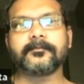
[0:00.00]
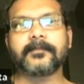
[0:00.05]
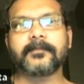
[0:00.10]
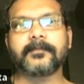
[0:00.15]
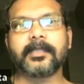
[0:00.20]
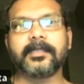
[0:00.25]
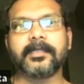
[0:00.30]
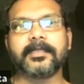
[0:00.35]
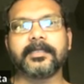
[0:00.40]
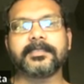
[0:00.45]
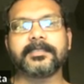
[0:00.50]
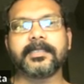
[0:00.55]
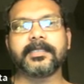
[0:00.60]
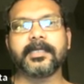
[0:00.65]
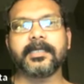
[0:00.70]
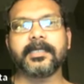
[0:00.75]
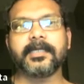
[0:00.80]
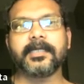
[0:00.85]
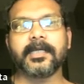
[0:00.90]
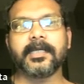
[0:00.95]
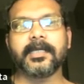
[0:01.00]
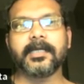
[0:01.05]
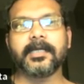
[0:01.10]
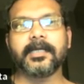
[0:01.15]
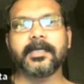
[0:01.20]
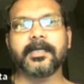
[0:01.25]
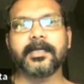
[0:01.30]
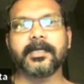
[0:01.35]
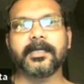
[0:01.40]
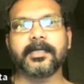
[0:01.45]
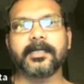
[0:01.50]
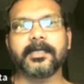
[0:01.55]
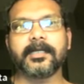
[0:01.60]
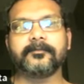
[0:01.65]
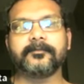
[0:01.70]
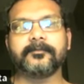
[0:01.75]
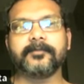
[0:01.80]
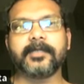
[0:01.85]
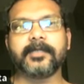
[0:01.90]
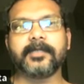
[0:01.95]
let us say,
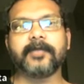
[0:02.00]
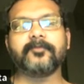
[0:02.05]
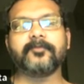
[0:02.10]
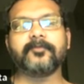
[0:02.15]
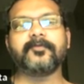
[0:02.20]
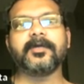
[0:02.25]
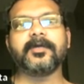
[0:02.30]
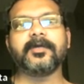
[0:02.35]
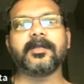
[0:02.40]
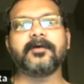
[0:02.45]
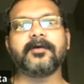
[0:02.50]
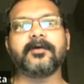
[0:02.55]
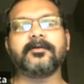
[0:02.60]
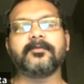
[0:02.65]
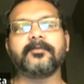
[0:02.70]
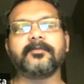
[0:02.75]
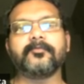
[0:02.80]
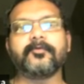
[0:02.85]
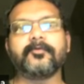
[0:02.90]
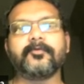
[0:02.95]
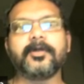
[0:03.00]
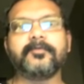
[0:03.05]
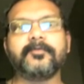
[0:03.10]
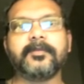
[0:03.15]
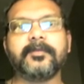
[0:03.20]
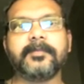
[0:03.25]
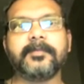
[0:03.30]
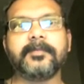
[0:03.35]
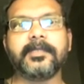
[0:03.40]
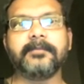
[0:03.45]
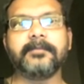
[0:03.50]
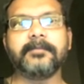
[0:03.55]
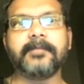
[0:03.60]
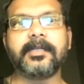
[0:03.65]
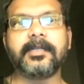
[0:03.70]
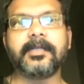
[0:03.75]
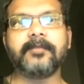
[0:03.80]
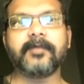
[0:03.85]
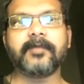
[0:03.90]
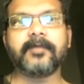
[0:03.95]
we try to figure out what will be the
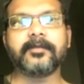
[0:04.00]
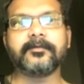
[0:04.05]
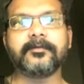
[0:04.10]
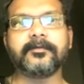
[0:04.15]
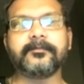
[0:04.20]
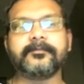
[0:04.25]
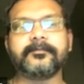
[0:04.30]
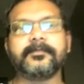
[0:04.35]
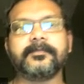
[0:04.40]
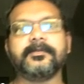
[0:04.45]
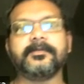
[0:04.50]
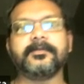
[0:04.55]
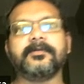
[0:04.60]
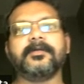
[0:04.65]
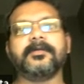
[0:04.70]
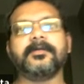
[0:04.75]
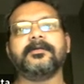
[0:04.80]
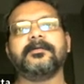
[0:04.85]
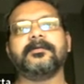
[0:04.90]
middle value, okay,